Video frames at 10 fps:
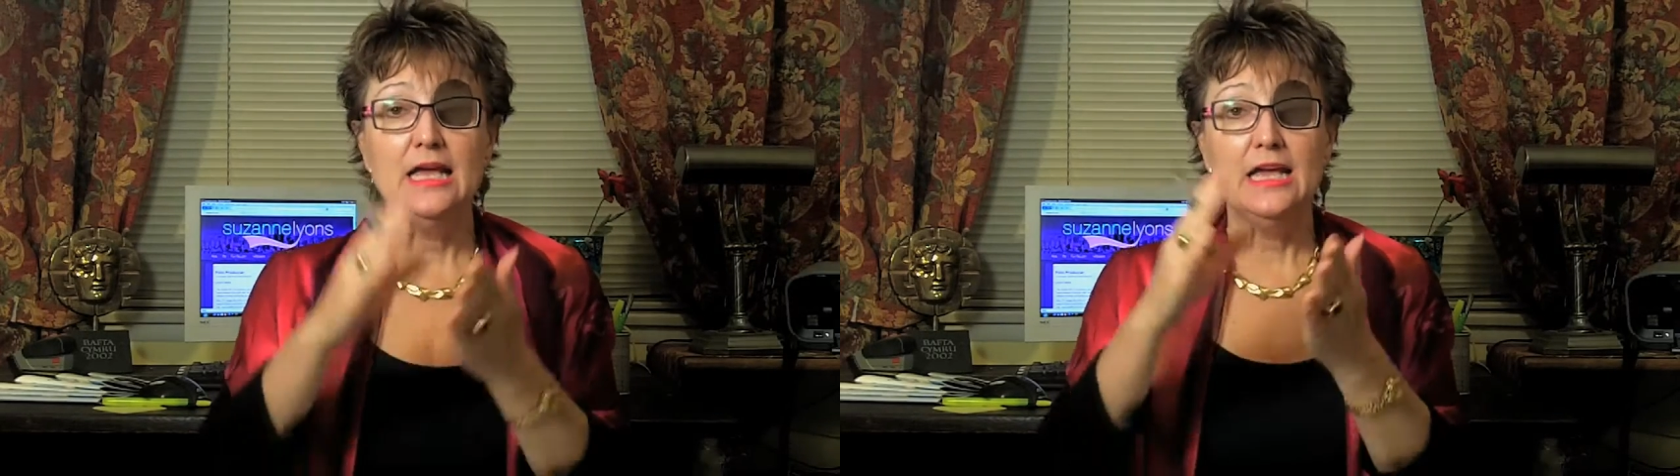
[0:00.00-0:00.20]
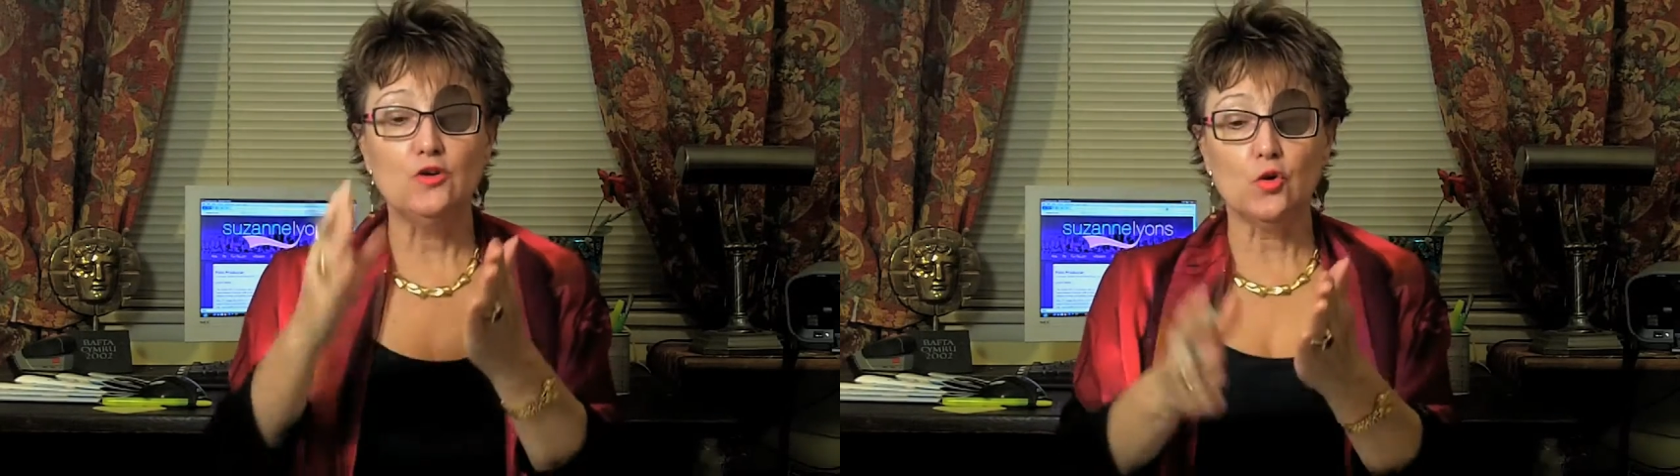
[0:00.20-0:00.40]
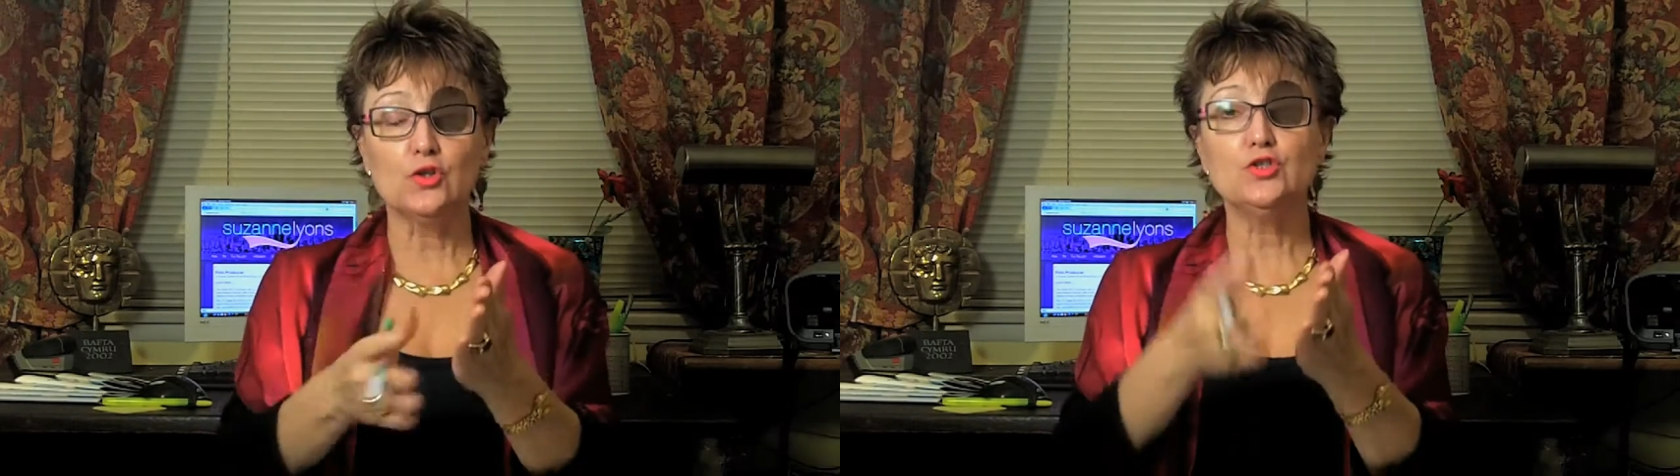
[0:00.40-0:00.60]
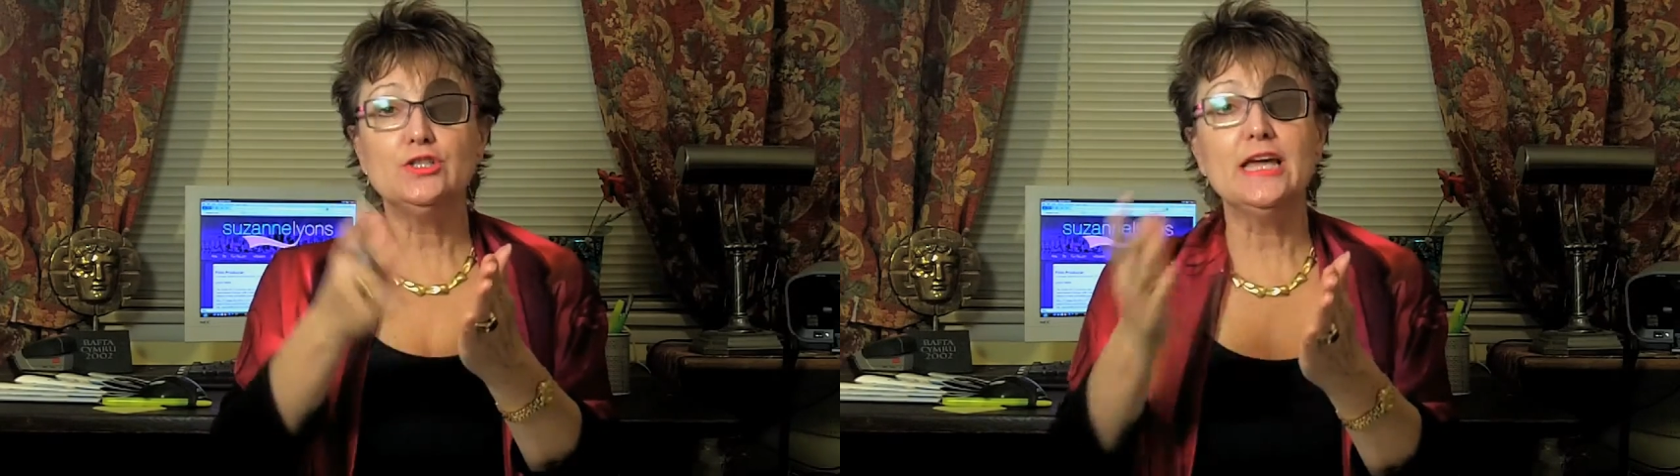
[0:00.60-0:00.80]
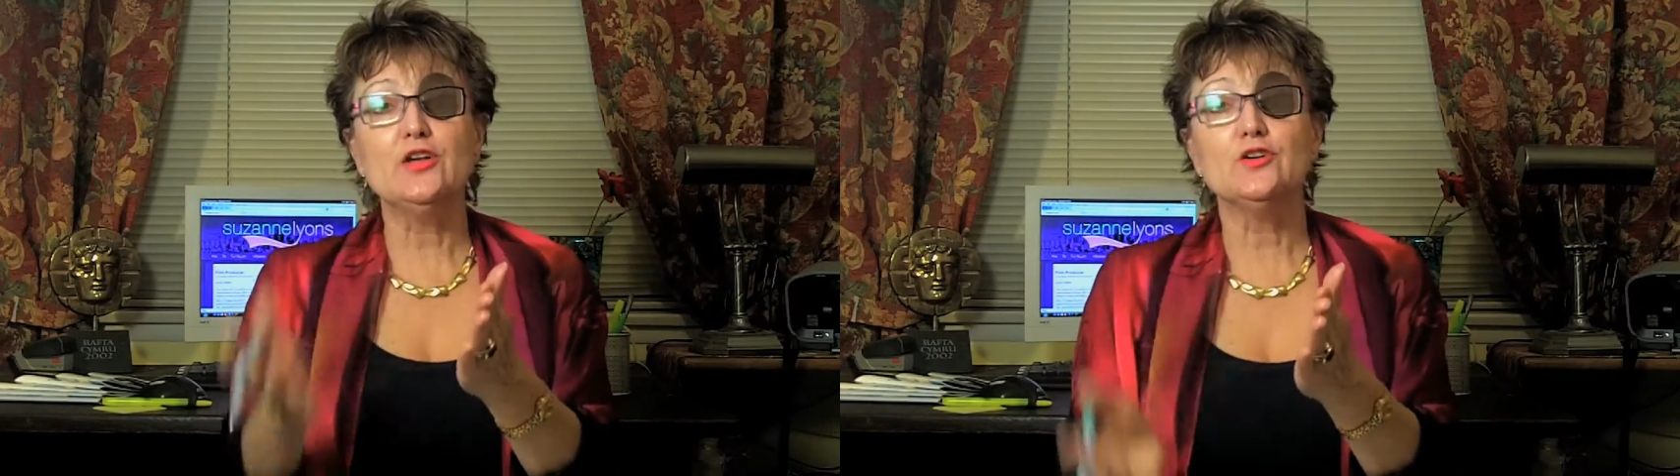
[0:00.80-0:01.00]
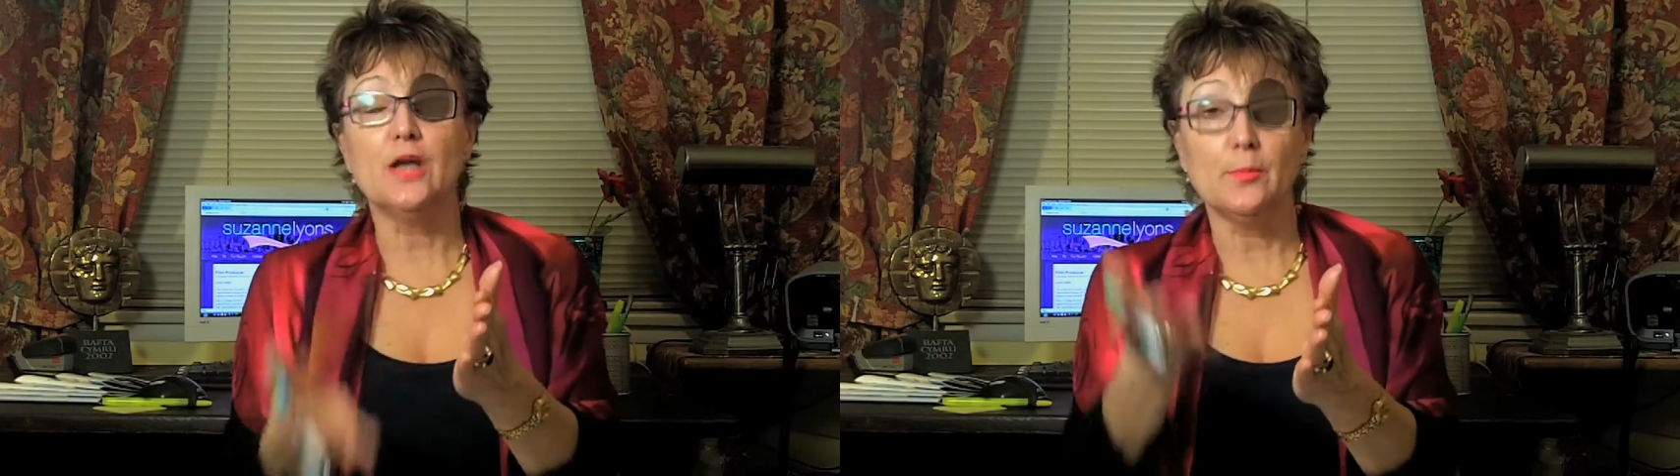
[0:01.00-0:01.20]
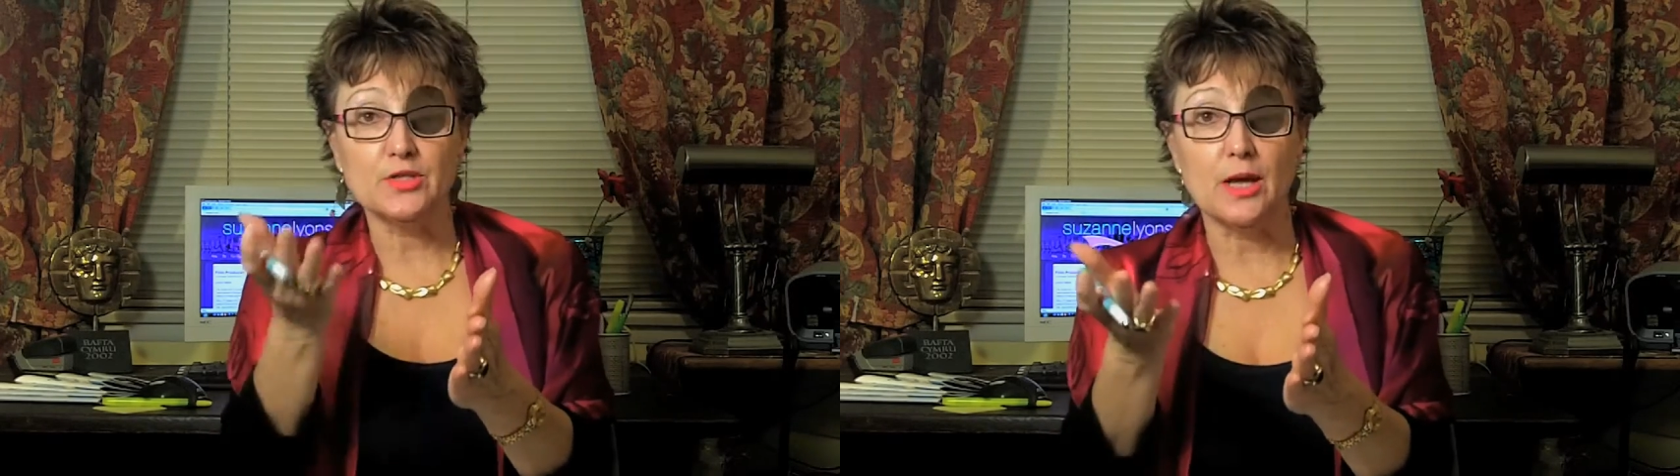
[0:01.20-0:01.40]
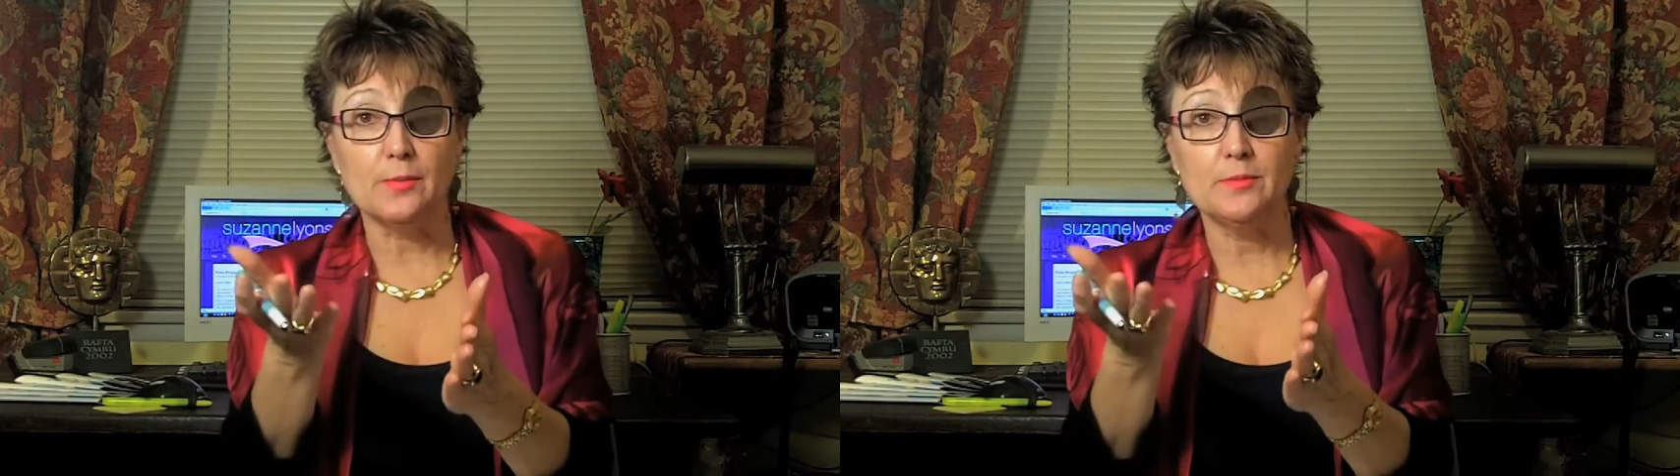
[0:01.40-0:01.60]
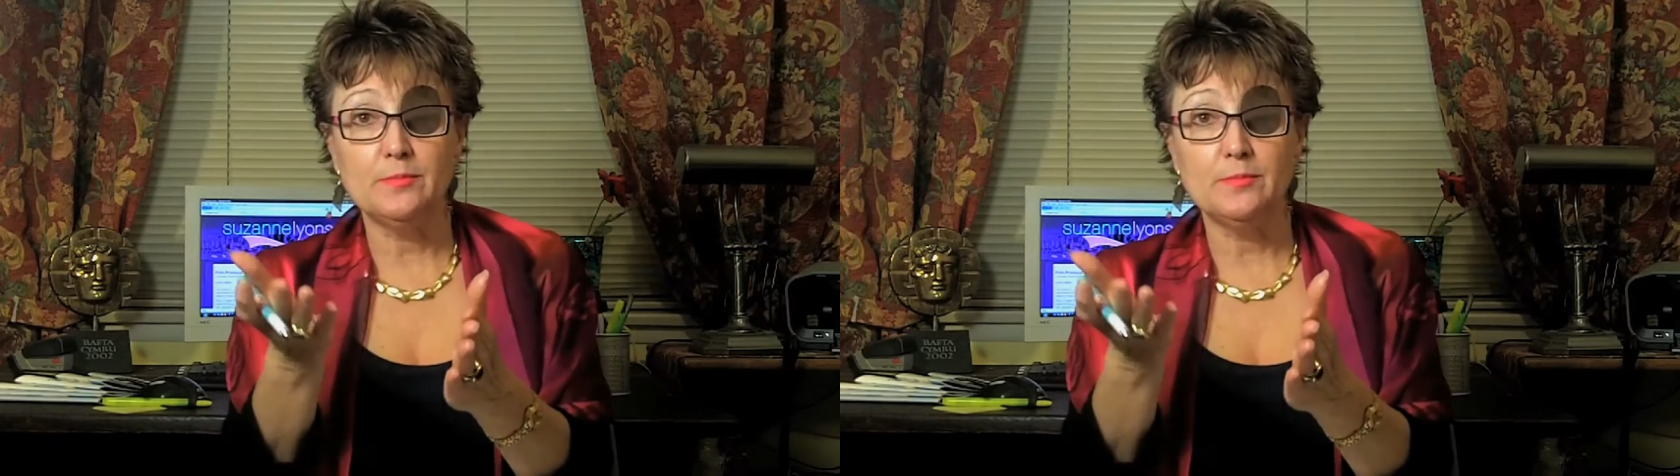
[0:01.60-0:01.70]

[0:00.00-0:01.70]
in order to get your numbers up.